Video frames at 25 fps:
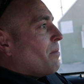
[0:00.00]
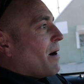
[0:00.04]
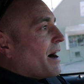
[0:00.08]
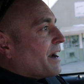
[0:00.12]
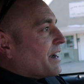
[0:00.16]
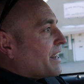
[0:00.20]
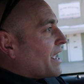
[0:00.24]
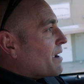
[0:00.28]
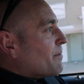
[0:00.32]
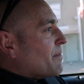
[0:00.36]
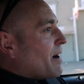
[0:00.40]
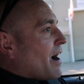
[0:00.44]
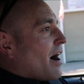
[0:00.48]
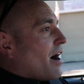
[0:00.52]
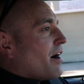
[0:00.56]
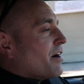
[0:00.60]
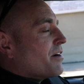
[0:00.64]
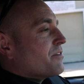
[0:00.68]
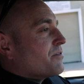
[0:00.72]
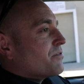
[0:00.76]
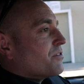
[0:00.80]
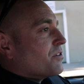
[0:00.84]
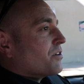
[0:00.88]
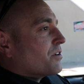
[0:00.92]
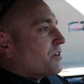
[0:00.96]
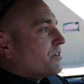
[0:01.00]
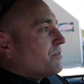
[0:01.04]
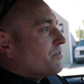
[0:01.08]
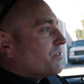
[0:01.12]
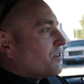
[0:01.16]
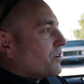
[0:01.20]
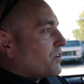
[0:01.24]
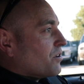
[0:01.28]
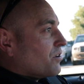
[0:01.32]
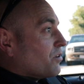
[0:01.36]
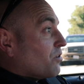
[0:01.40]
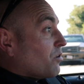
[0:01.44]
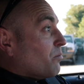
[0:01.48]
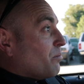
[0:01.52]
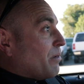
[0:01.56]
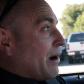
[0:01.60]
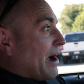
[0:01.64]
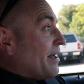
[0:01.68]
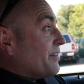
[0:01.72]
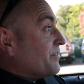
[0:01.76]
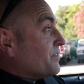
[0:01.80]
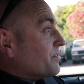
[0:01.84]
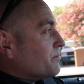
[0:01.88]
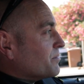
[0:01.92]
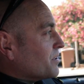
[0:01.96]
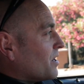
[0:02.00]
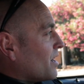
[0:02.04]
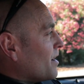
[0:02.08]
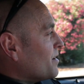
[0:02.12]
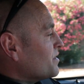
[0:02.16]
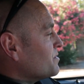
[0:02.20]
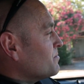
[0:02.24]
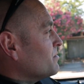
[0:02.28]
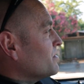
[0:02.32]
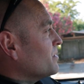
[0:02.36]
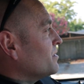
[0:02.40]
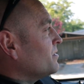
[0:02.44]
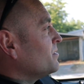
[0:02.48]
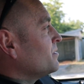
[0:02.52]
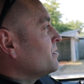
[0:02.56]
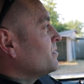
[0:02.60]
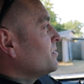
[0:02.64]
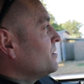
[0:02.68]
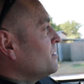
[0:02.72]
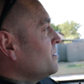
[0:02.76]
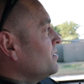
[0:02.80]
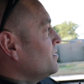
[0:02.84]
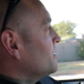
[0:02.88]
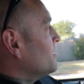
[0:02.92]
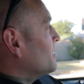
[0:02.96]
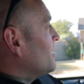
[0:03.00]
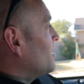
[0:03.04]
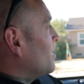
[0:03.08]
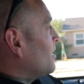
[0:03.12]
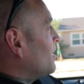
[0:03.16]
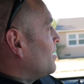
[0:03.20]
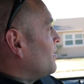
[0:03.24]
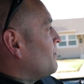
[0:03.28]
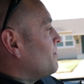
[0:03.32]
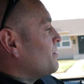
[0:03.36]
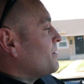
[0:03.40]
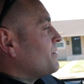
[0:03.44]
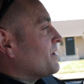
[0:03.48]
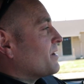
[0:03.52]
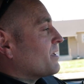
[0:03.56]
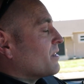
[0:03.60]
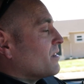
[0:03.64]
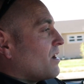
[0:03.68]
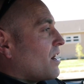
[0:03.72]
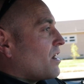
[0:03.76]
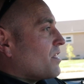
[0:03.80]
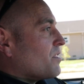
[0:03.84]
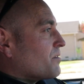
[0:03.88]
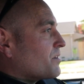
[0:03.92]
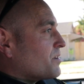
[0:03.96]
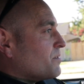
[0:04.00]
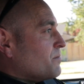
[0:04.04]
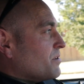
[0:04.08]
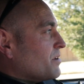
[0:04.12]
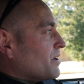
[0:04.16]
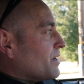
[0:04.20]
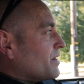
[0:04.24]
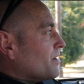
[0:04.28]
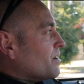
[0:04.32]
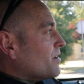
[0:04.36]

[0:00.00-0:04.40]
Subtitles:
my name out for good or bad sometimes, but I think a lot of the community